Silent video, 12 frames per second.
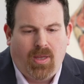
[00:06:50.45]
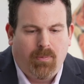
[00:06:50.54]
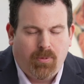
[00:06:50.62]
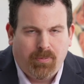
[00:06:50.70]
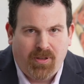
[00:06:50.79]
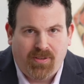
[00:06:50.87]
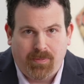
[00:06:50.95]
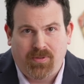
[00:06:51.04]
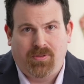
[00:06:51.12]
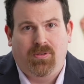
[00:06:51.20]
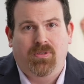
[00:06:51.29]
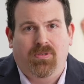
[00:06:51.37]
Hip replacement
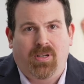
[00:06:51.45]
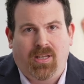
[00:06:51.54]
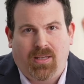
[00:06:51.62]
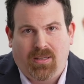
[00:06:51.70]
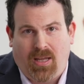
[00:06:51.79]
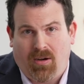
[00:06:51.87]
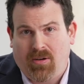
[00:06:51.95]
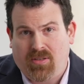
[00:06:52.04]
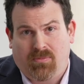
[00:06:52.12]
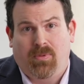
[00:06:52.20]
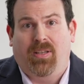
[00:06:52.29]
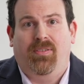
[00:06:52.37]
surgery
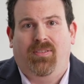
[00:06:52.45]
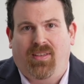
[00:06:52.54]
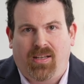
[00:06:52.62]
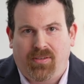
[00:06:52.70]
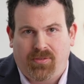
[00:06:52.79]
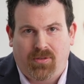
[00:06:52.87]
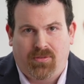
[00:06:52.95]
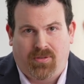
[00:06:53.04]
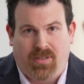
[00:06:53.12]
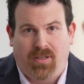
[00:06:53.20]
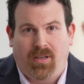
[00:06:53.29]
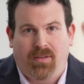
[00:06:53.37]
carries risks, any
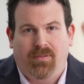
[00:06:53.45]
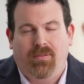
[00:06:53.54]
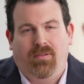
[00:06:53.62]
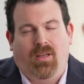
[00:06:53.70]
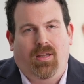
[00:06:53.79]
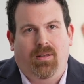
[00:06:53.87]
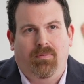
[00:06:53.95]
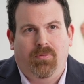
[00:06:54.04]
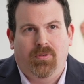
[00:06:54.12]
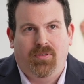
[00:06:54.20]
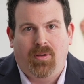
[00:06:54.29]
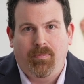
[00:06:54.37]
surgery does. And
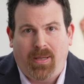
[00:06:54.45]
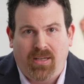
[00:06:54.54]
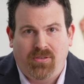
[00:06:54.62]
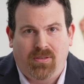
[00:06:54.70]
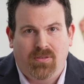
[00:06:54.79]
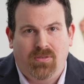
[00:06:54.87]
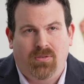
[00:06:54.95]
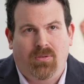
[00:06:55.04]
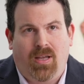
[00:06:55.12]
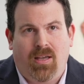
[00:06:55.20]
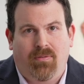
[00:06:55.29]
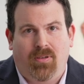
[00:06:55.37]
for some patients who
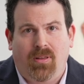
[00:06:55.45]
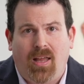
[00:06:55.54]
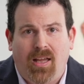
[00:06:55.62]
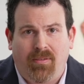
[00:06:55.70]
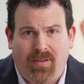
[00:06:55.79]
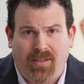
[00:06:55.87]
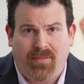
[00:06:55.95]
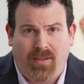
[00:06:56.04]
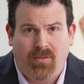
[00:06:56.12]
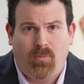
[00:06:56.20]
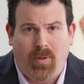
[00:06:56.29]
have a lot of excess